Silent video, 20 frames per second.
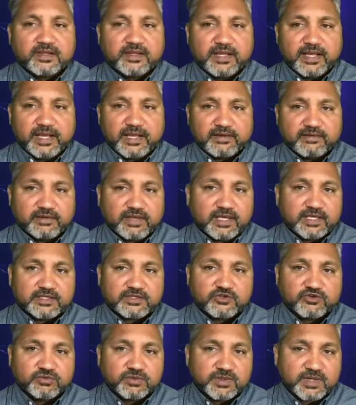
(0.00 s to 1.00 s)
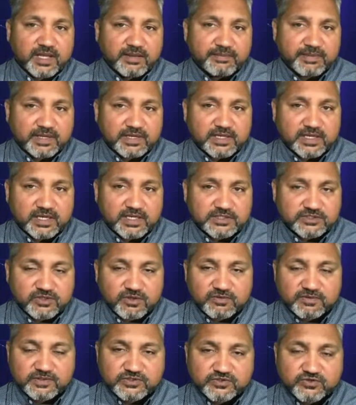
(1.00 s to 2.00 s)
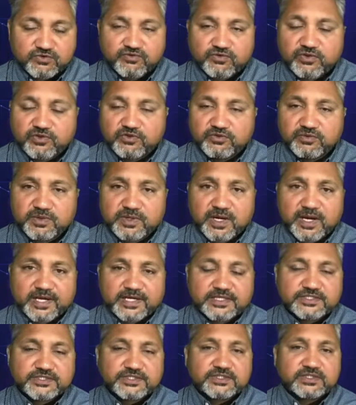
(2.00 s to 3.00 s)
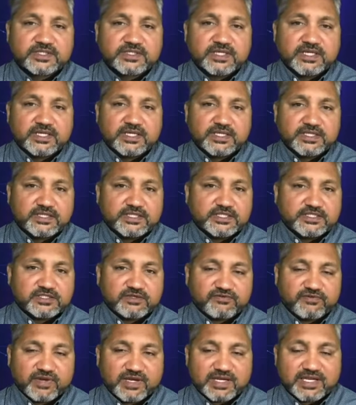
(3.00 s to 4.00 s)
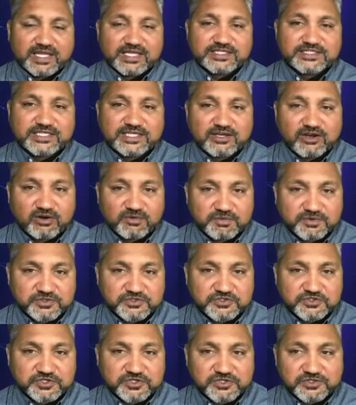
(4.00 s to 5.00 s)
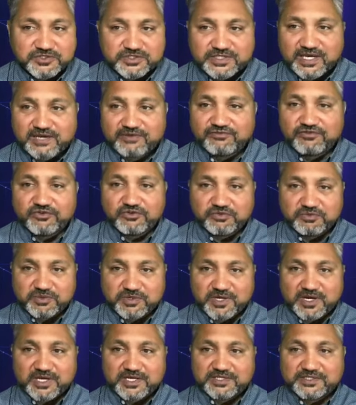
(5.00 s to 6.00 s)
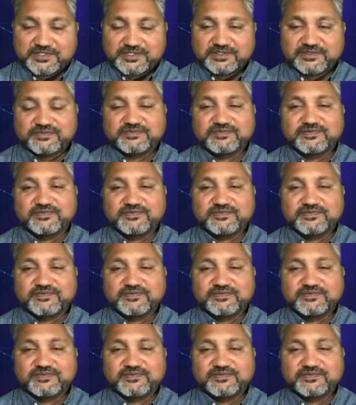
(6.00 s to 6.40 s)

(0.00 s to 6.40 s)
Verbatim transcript: And a human America has always stood for human rights. These are fantastic opportunities to stand for human rights